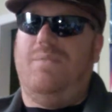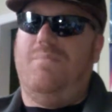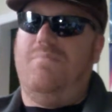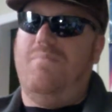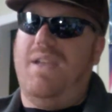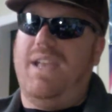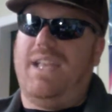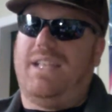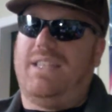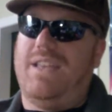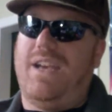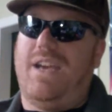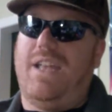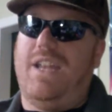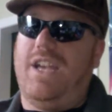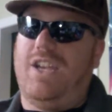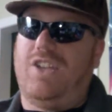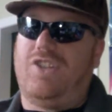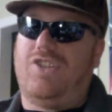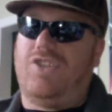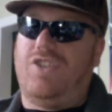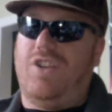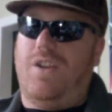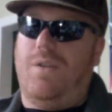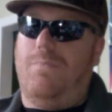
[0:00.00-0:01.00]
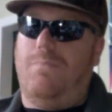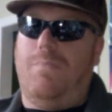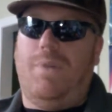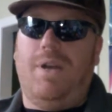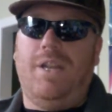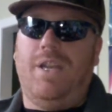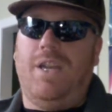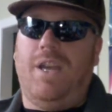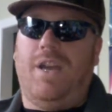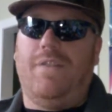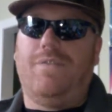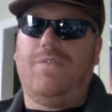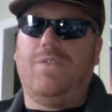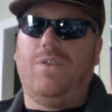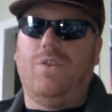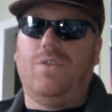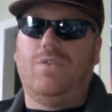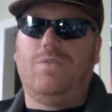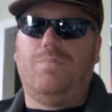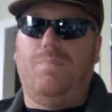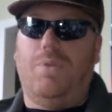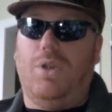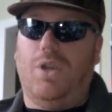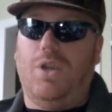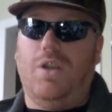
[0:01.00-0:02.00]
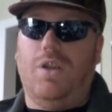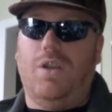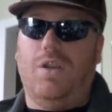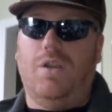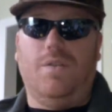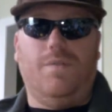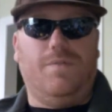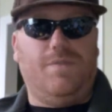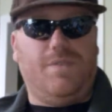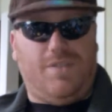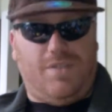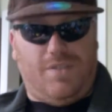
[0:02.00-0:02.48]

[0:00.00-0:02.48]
make that extra money off those pervs.